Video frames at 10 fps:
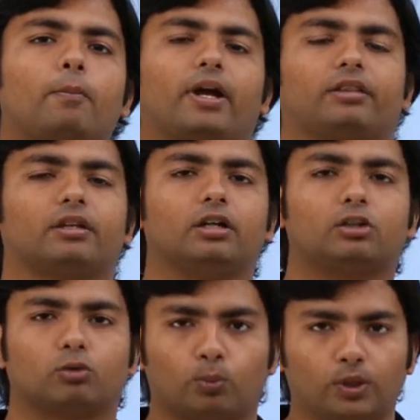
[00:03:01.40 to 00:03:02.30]

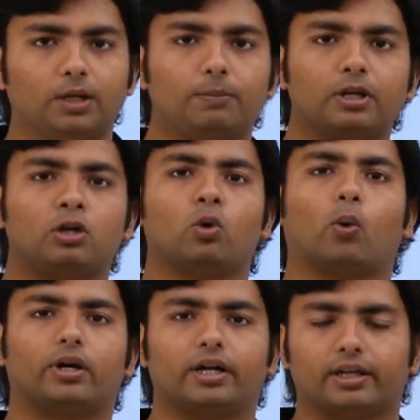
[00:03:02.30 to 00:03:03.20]
methods will be
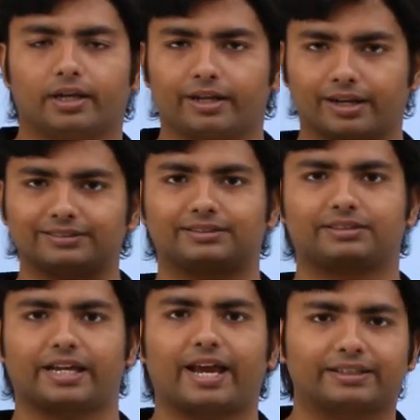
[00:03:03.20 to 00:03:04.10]
loaded in a
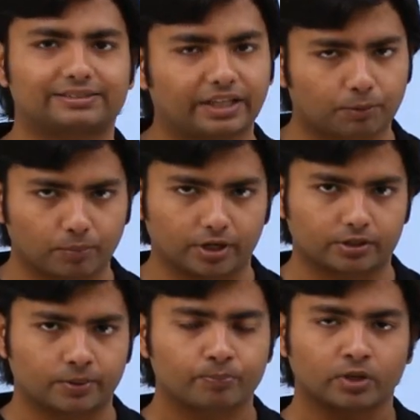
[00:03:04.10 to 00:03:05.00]
stack
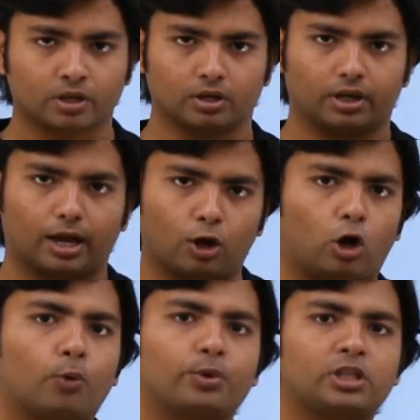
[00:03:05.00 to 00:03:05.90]
segment
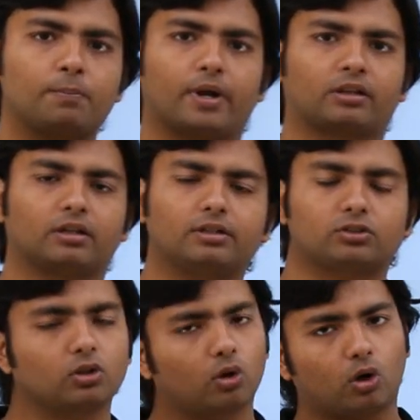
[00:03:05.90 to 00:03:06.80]
along with the
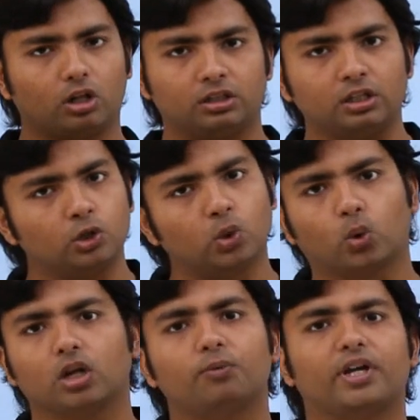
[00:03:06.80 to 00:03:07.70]
methods all the
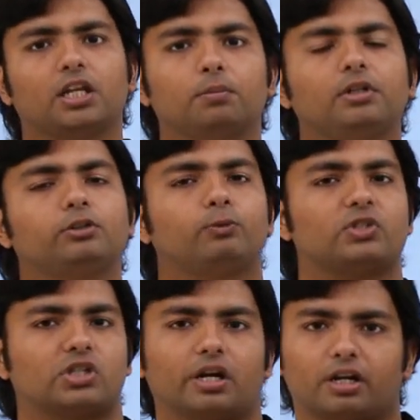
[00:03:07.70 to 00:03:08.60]
local variables
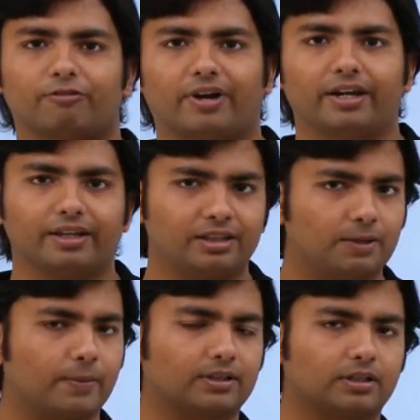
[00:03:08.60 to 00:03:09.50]
which are defined in
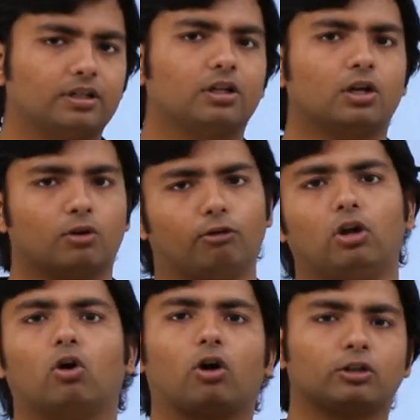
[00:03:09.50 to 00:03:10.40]
the method
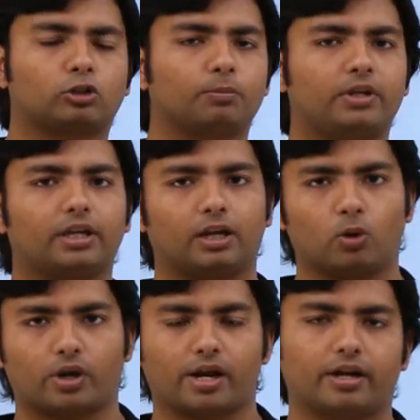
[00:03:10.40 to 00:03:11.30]
will also be
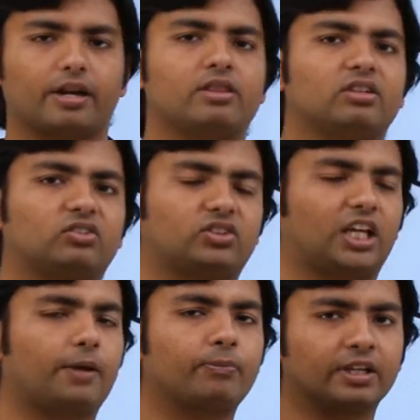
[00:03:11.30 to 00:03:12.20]
allocated in the
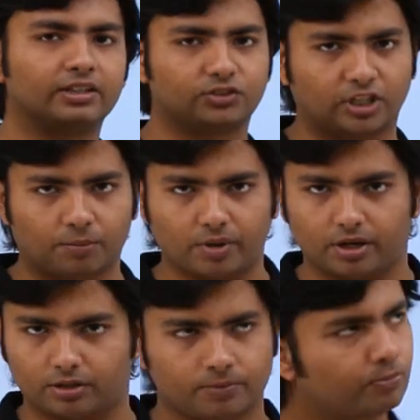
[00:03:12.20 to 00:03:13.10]
same
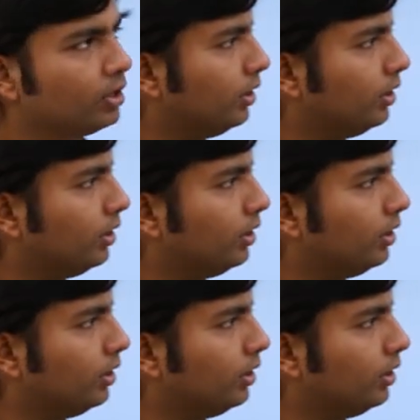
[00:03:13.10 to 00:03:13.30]
segment